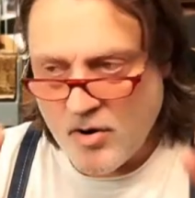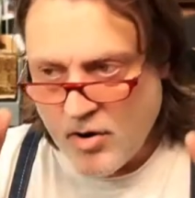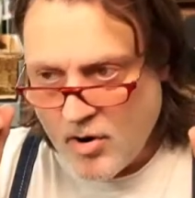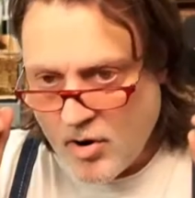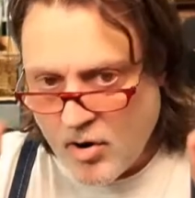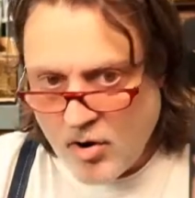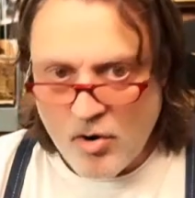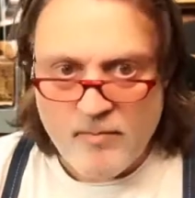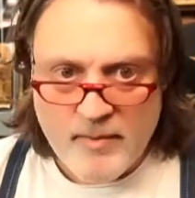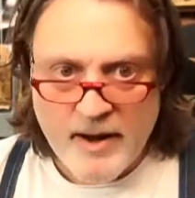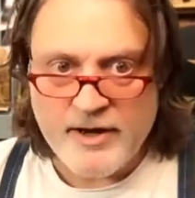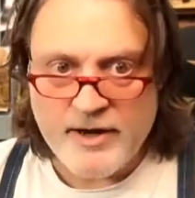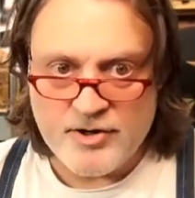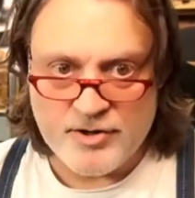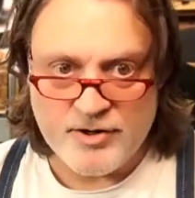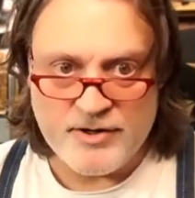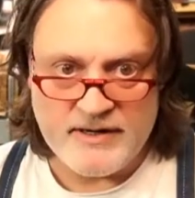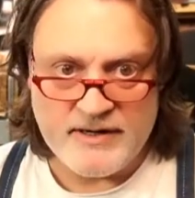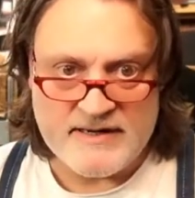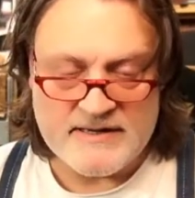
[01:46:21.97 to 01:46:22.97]
Oh my
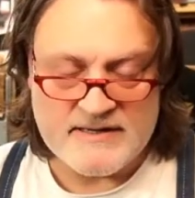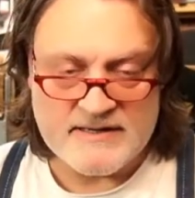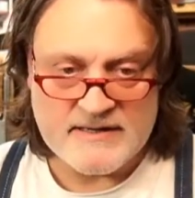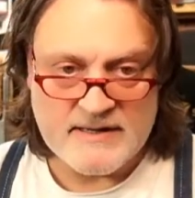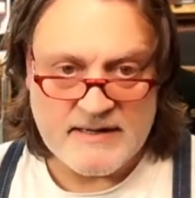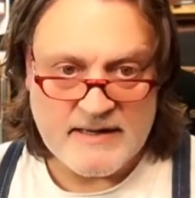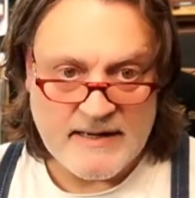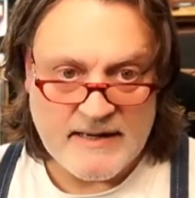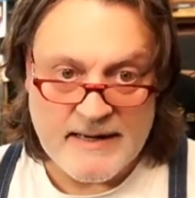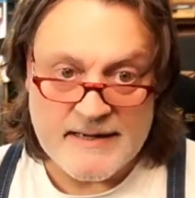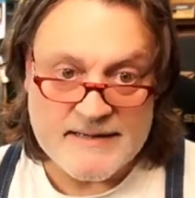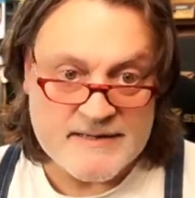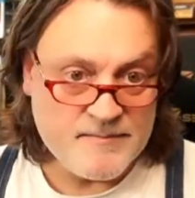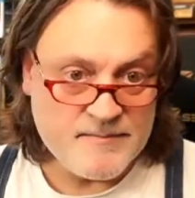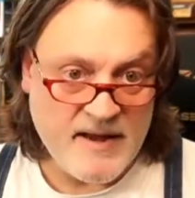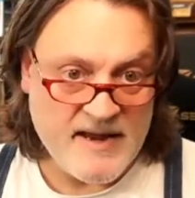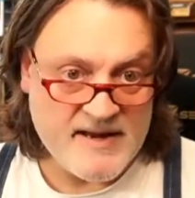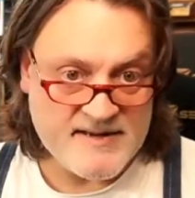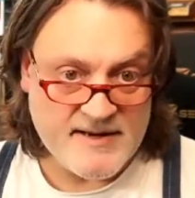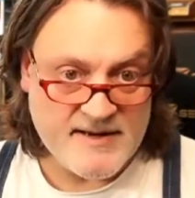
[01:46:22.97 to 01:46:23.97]
goodness, it's
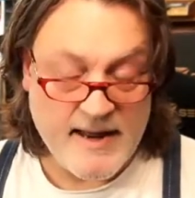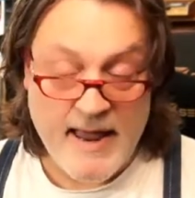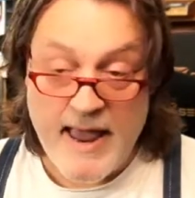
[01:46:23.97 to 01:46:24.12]
amazing.